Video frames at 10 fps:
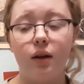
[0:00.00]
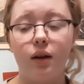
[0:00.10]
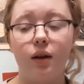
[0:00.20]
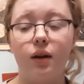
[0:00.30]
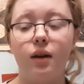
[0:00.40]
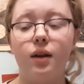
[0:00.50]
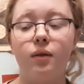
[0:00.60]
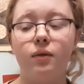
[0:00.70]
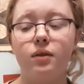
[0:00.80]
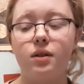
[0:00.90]
And it
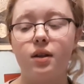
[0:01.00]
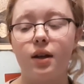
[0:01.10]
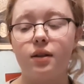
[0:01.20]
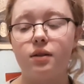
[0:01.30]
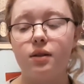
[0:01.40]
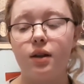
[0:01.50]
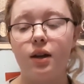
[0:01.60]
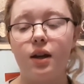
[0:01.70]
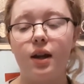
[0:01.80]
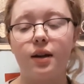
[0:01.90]
was nice. And
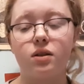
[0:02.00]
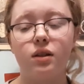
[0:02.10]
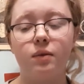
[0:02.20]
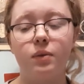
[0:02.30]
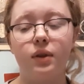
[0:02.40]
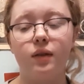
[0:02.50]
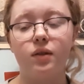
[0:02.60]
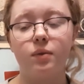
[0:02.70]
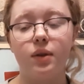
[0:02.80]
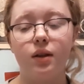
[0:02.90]
he actually believes
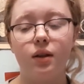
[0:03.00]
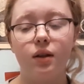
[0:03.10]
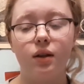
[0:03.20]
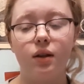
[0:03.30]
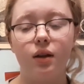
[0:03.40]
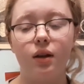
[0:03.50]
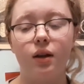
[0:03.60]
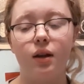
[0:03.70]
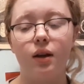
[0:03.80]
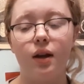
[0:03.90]
me. And
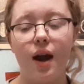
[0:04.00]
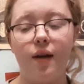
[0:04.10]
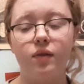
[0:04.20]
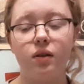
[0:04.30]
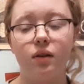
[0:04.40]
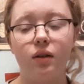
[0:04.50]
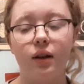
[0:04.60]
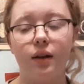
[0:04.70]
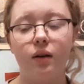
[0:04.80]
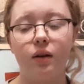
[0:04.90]
then after the
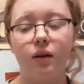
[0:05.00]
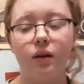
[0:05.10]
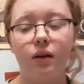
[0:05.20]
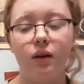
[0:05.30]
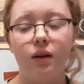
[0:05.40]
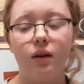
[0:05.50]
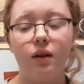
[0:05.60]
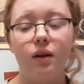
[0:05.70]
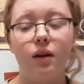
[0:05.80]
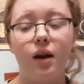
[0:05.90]
letter,
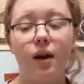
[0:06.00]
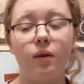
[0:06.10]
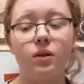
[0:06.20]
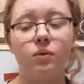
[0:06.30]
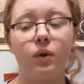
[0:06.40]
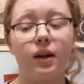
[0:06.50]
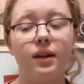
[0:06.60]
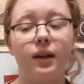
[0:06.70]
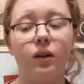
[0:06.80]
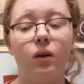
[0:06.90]
I was walking
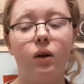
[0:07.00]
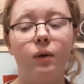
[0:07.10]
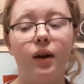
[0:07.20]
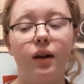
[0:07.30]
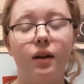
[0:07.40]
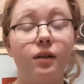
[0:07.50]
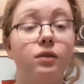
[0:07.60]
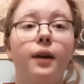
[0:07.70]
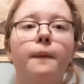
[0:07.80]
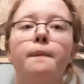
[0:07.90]
down the hallway. He was
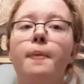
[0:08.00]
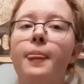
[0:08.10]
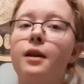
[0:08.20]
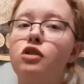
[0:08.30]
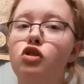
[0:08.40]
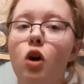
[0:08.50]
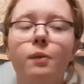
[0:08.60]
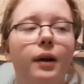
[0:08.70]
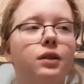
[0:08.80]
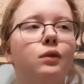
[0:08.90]
like, still
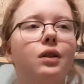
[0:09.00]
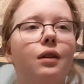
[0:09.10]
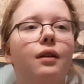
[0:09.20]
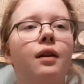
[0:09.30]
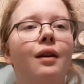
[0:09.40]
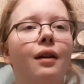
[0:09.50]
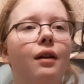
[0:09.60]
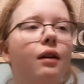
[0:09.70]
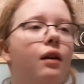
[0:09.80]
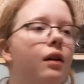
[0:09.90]
mad. So I was like, huh?
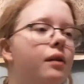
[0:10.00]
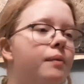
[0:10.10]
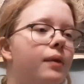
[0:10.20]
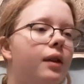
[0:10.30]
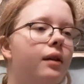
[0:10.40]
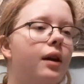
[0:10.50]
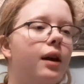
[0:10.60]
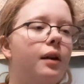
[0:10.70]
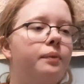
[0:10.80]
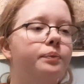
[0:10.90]

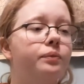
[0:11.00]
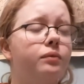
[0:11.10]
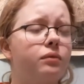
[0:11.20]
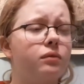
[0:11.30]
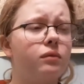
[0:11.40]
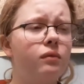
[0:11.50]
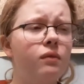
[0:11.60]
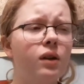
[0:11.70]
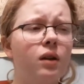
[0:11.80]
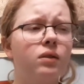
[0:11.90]
And
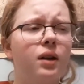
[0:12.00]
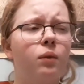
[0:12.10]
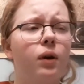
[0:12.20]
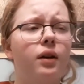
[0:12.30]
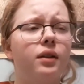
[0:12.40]
he was like, what?